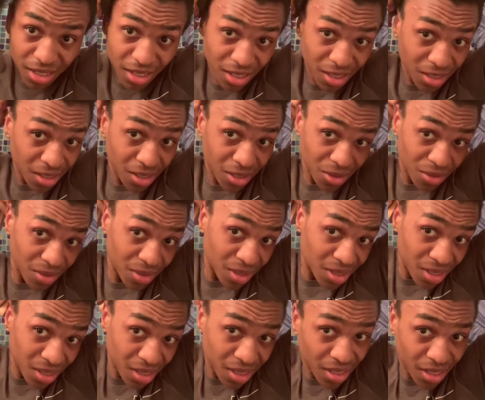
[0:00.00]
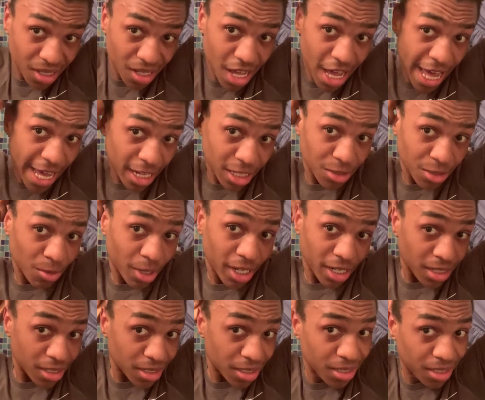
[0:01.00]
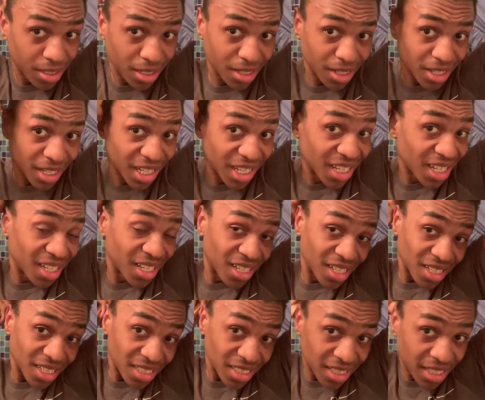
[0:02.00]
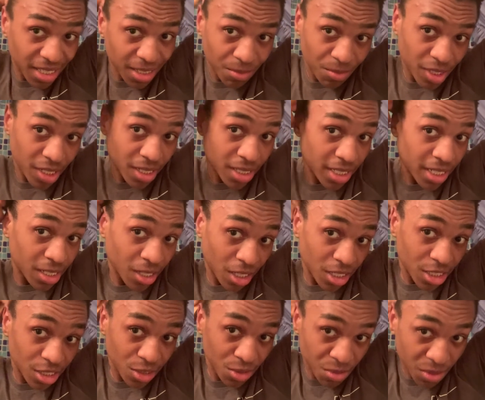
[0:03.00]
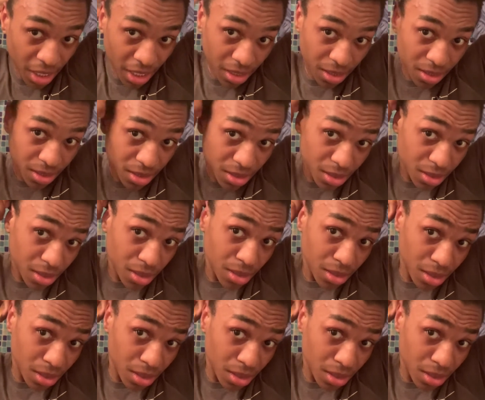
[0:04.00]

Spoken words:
you know, act right, then we're gonna get our shoelace.